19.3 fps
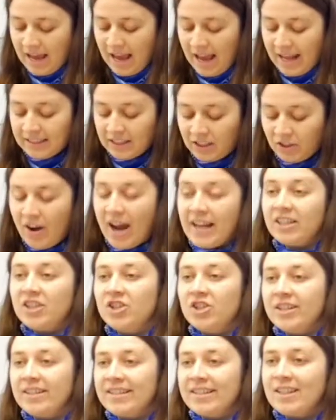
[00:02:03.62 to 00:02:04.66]
and
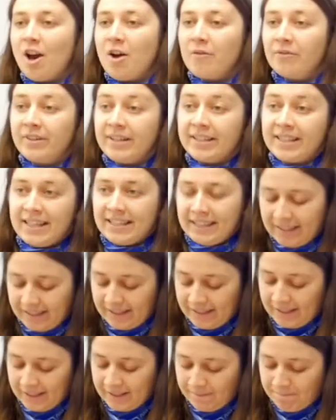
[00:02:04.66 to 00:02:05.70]
strategies of
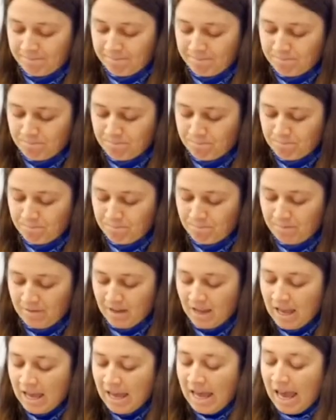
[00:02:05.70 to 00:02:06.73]
resistance.
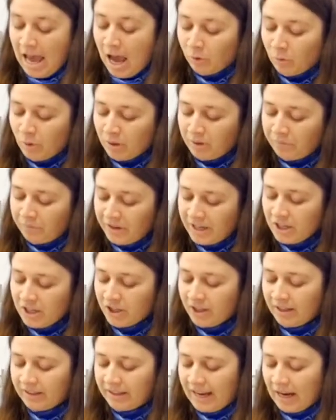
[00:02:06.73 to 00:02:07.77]
And we will finish
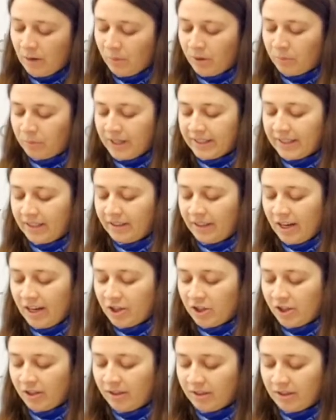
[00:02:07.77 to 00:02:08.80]
the day with
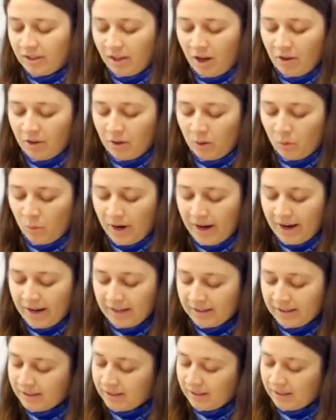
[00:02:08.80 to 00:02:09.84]
presentations on the
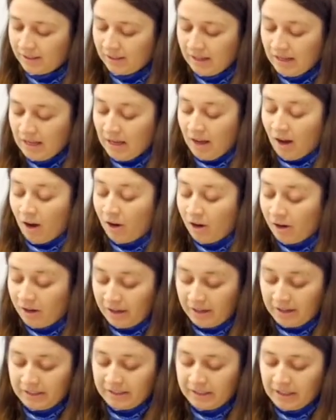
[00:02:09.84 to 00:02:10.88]
ways
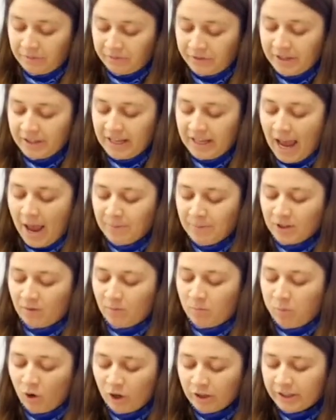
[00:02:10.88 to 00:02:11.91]
different types
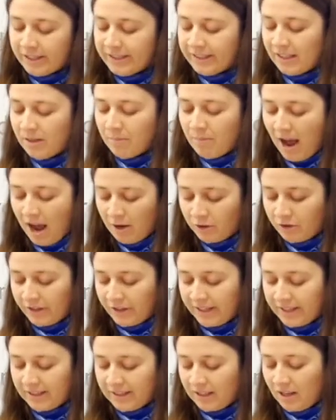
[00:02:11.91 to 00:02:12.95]
of borders and
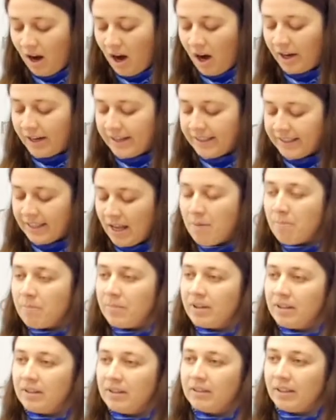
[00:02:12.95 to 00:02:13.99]
boundaries are
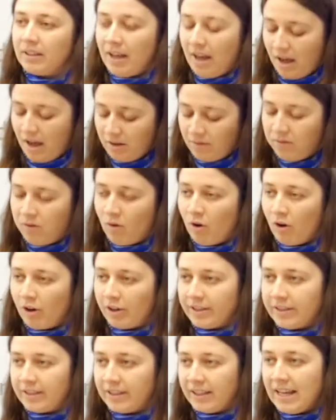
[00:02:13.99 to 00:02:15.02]
assembled,
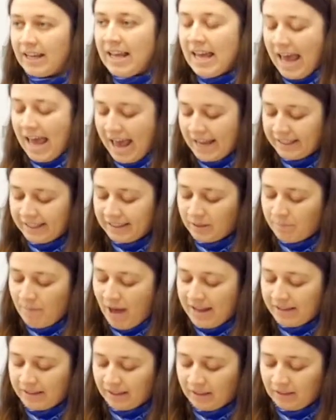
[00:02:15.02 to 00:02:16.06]
enforced, and
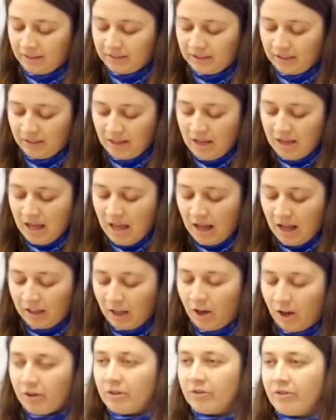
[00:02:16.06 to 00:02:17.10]
dismantled
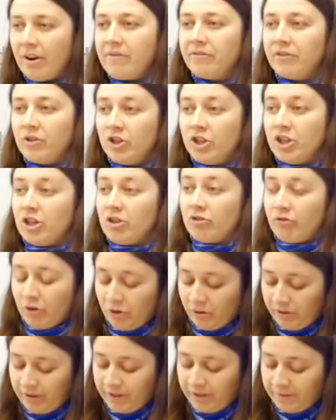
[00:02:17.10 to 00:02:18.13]
along the refugee
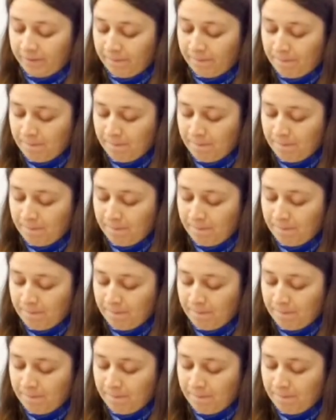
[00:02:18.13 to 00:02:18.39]
routes.